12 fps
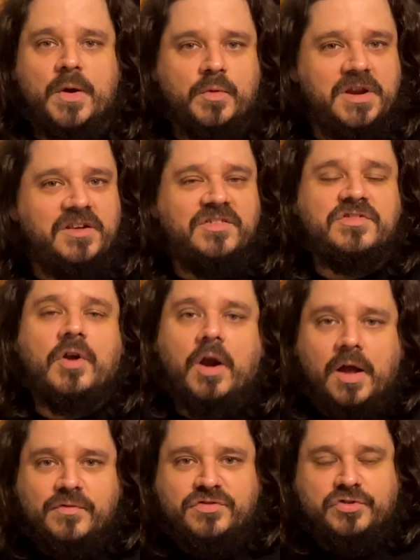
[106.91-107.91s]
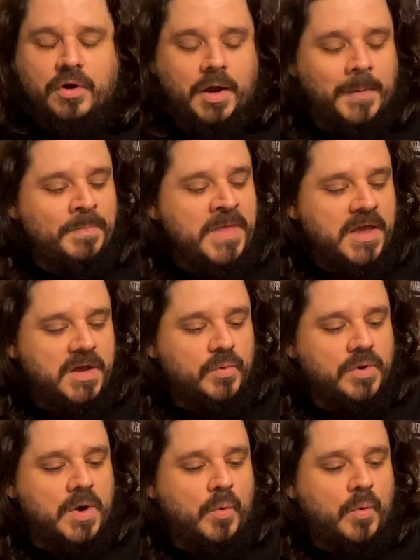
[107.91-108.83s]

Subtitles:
I wanted to start off strong, and we're going